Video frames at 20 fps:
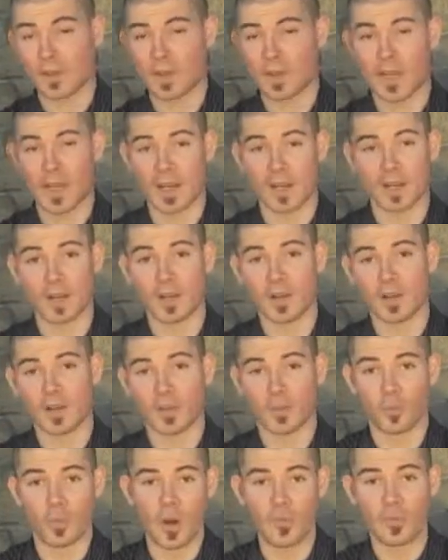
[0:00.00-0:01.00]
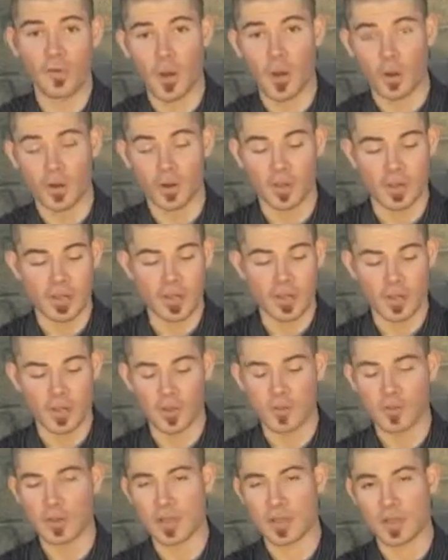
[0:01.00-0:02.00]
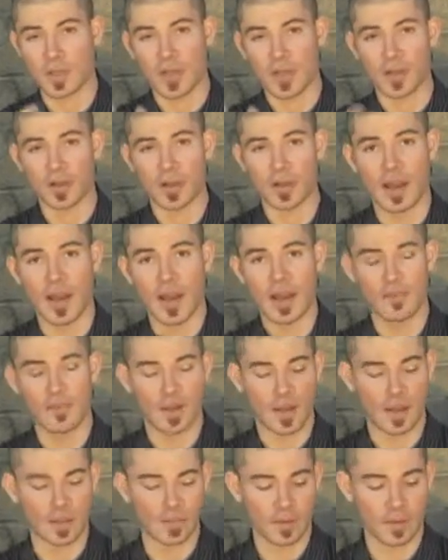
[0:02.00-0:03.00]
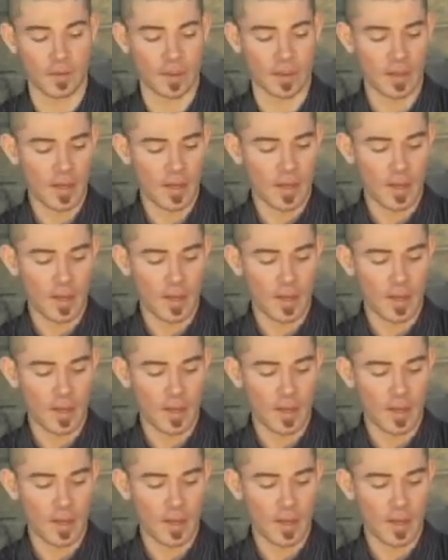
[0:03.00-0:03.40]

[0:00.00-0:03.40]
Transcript: You can get a little riff going just using your half valving.